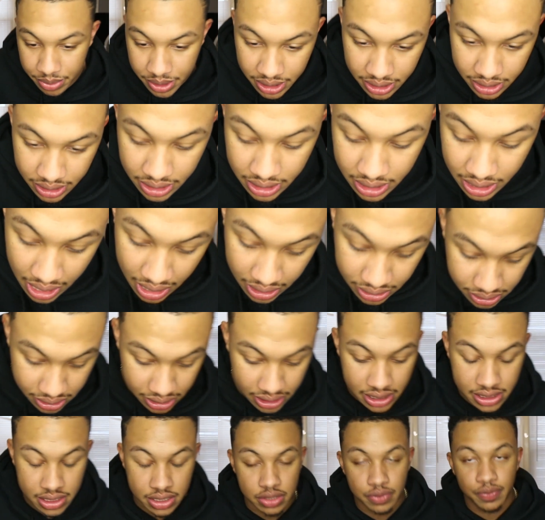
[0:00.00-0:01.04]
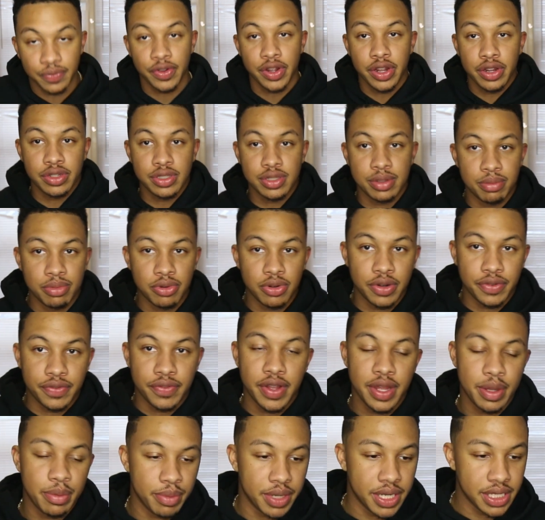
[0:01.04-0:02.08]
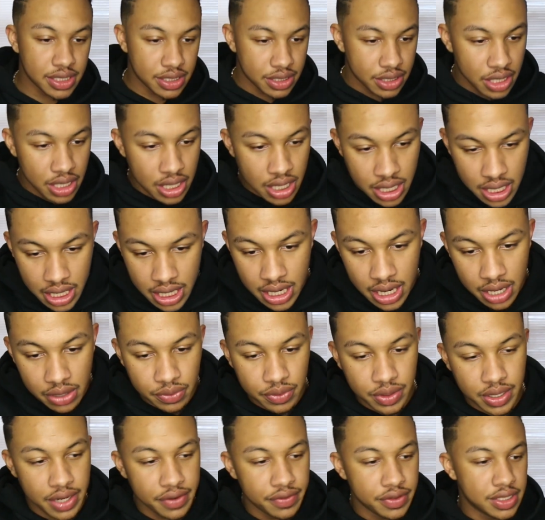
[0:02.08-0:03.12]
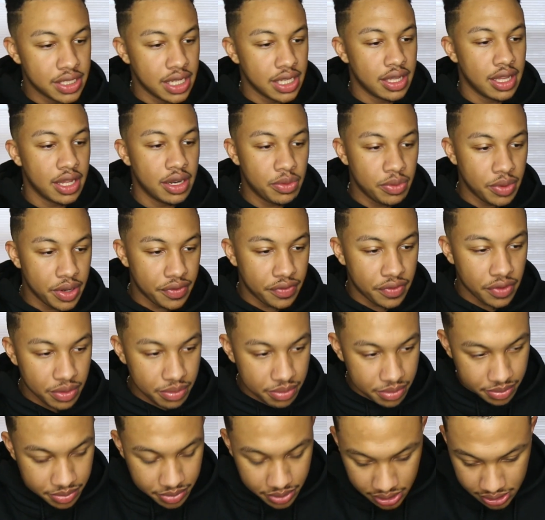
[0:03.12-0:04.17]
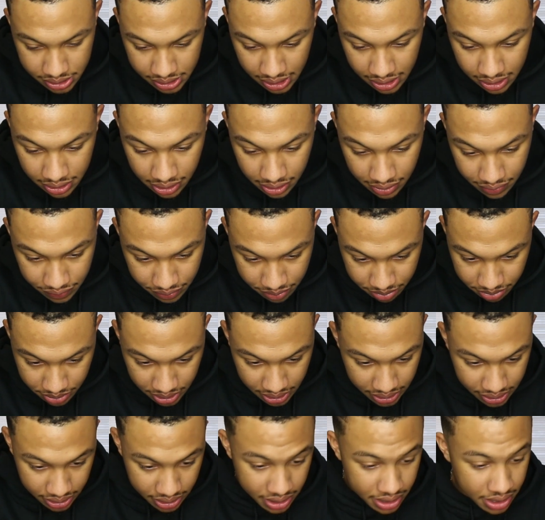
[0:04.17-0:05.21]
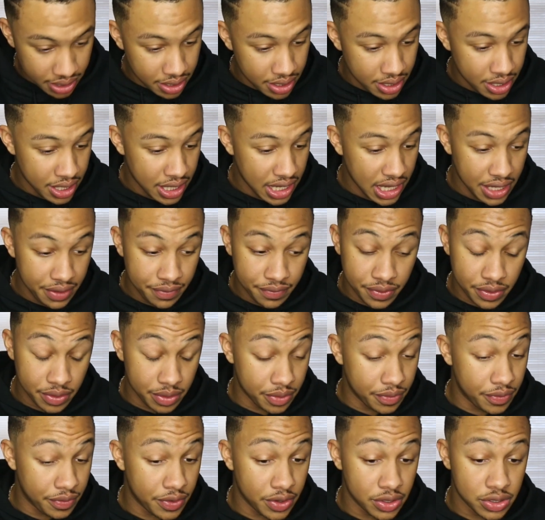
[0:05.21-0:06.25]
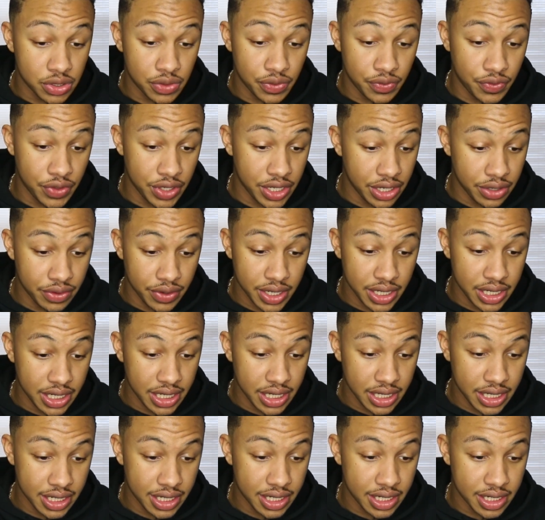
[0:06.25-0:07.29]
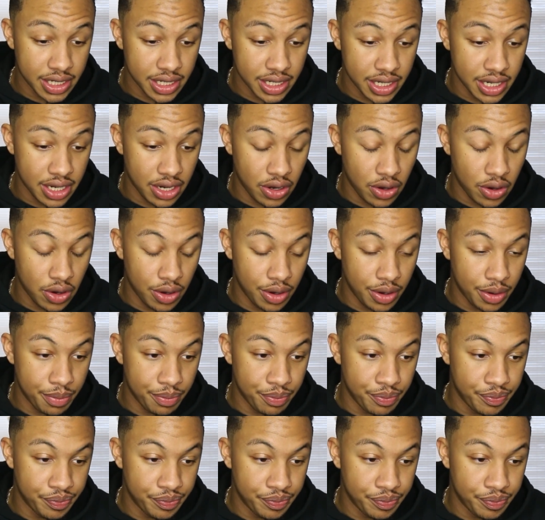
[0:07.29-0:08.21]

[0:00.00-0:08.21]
man. He actually has a very supportive fan base, and I will never take that away from him because they love him. Like, even from the first video I did, I